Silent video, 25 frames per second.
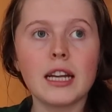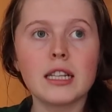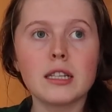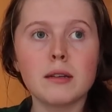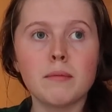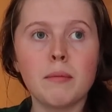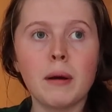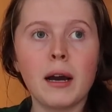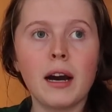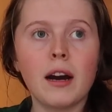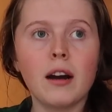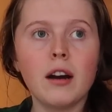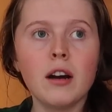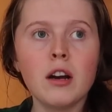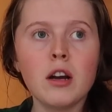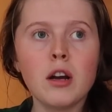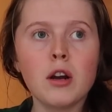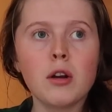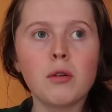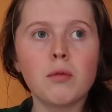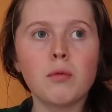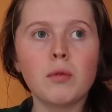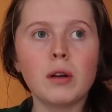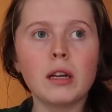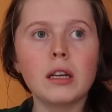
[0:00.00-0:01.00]
It's about
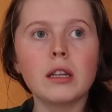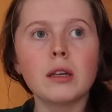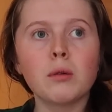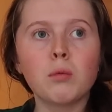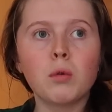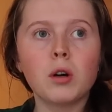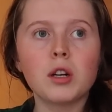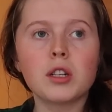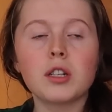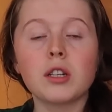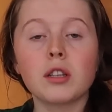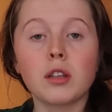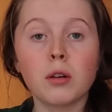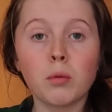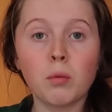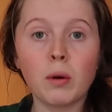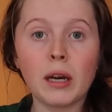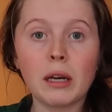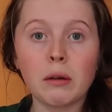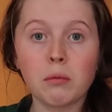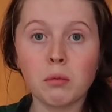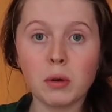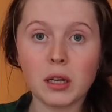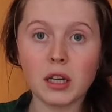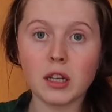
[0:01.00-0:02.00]
really watching the
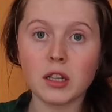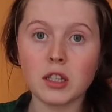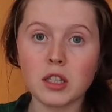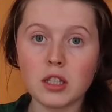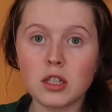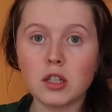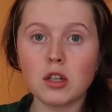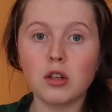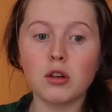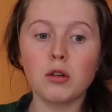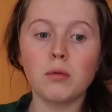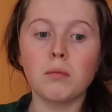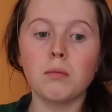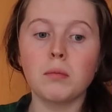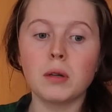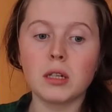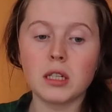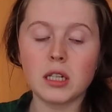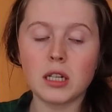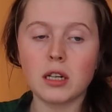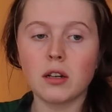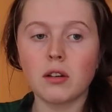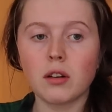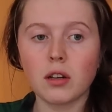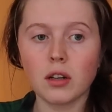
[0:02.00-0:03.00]
way we consume
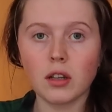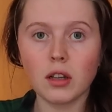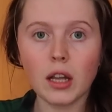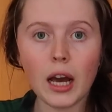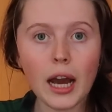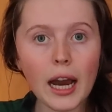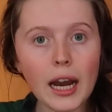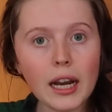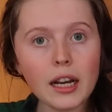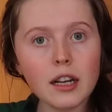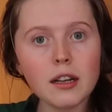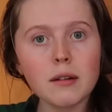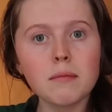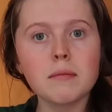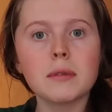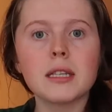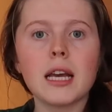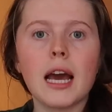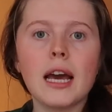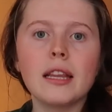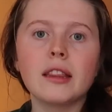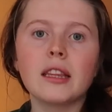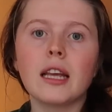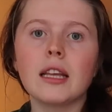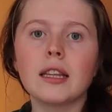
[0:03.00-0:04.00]
material items,
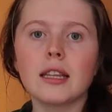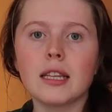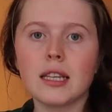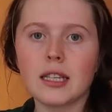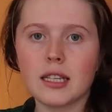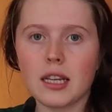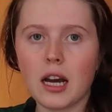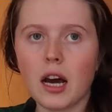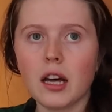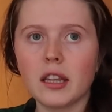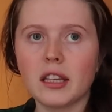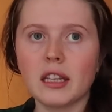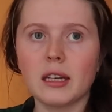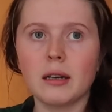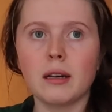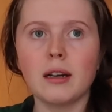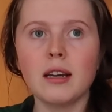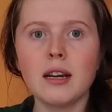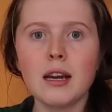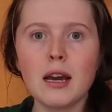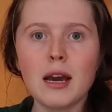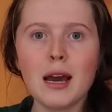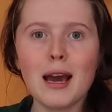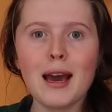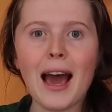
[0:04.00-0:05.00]
and then there's other
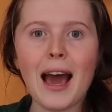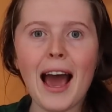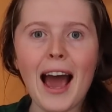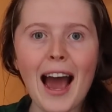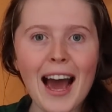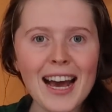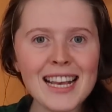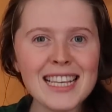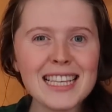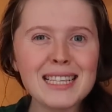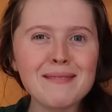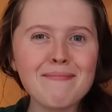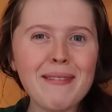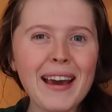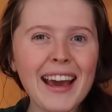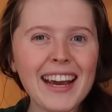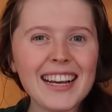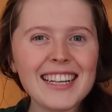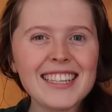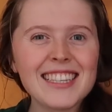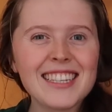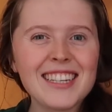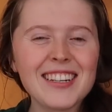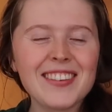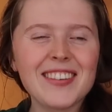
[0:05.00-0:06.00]

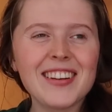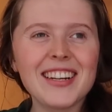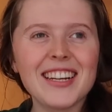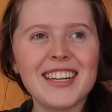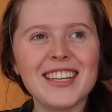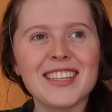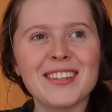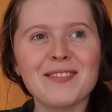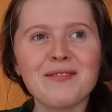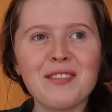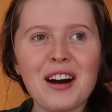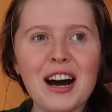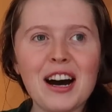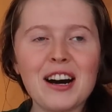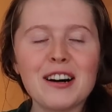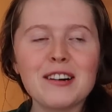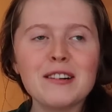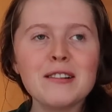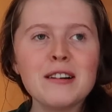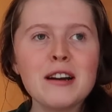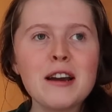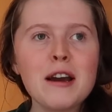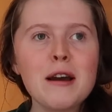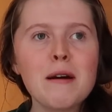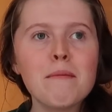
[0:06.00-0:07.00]
aspects to it as
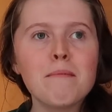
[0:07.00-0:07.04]
well,